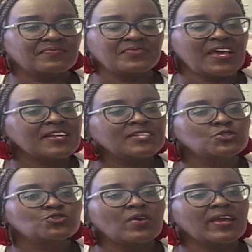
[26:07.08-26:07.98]

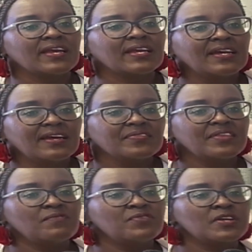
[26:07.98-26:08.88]

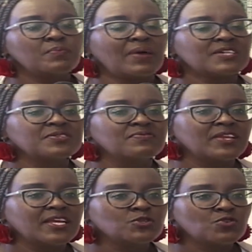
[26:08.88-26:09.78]
they're very passive
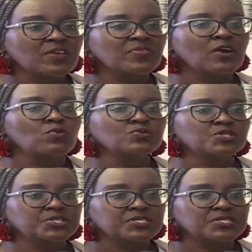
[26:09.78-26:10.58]
and enjoying the goods.